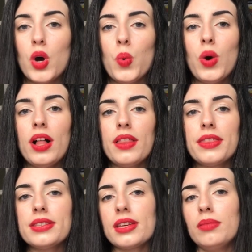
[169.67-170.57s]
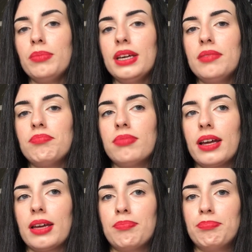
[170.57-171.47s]
Well, this can be
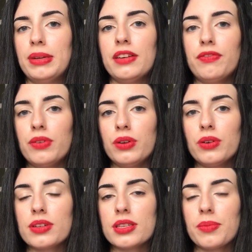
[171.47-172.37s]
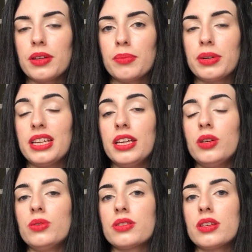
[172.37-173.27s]
like a metaphor or something, but he
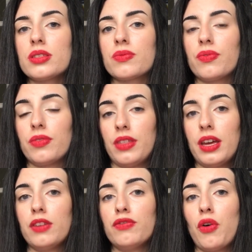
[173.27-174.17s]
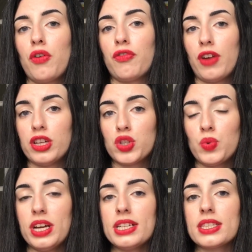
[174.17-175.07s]
used this thing for fresh
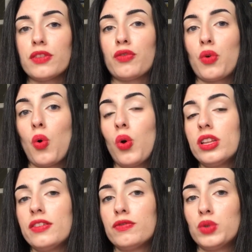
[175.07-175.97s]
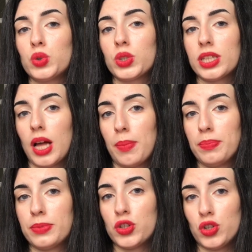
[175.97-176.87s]
twigs and for olive wood club
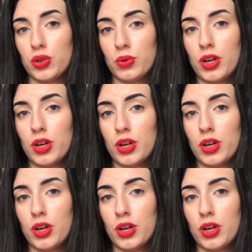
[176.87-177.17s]
too.